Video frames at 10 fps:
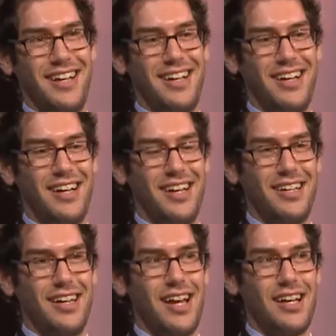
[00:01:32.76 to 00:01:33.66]
uh,
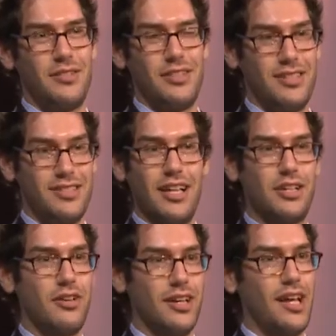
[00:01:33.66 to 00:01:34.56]
it's not like
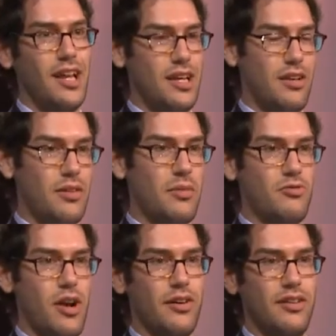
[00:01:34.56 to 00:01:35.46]
you can get any of them on
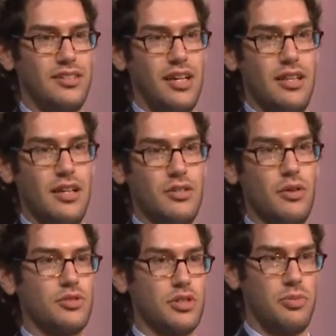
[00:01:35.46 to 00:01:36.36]
record to say they
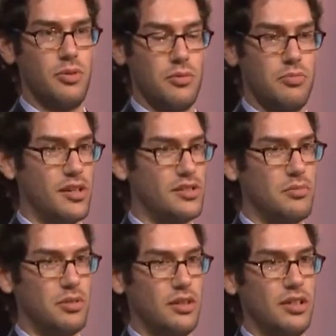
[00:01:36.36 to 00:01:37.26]
don't support price
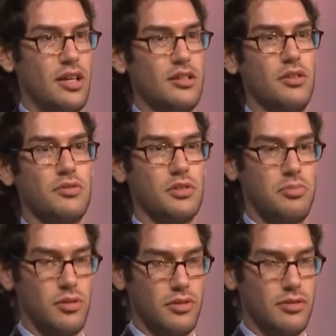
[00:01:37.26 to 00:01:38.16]
stability, they don't
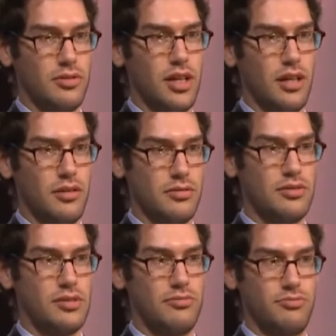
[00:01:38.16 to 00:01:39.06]
support right. uh,
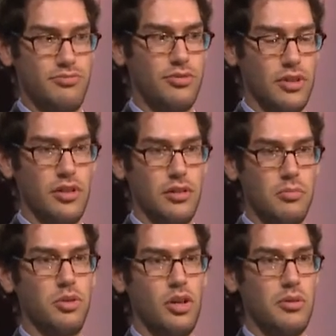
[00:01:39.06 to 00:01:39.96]
full
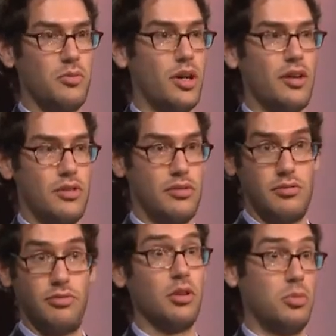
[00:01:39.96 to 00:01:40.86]
employment, whatever
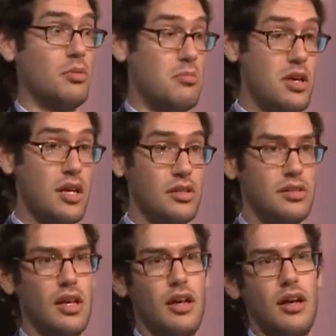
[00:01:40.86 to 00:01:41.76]
full employment means.
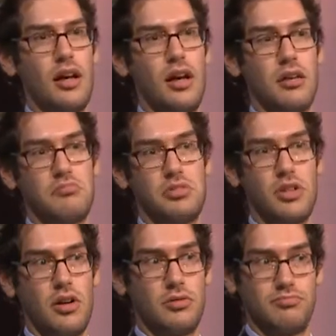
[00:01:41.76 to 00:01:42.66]
Um, right.
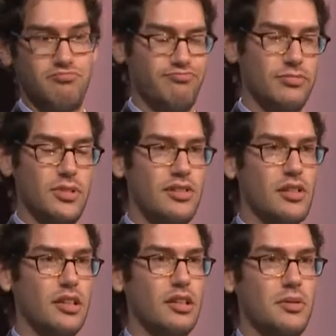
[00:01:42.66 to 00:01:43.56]
So it's
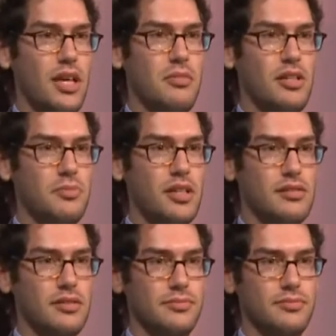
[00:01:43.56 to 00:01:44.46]
unclear what that
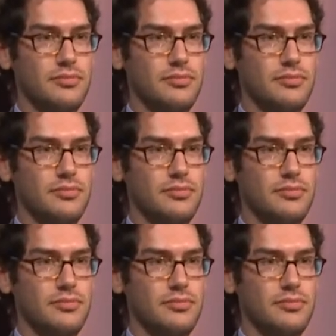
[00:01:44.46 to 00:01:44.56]
Artificial